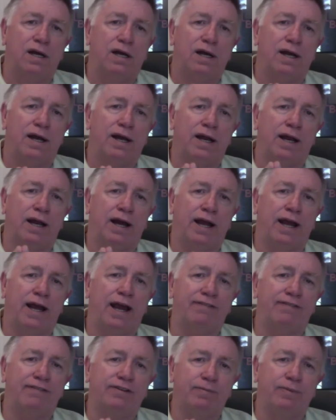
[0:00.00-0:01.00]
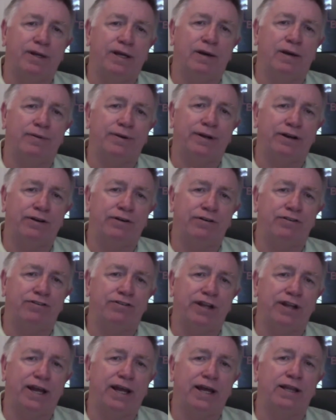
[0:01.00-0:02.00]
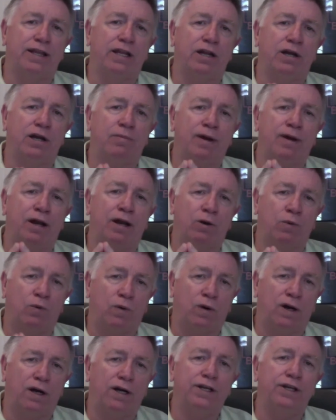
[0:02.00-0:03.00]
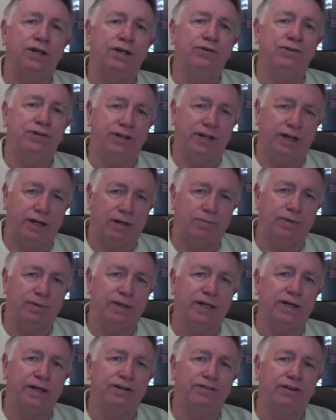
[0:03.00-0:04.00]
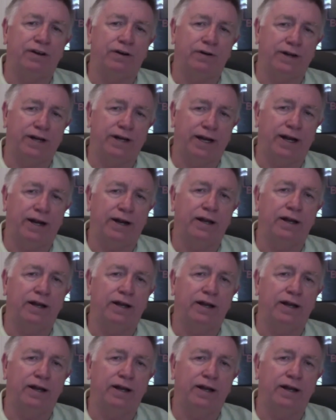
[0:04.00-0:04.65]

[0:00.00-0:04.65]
And I have to be able to understand that no matter what you tell me, it's okay.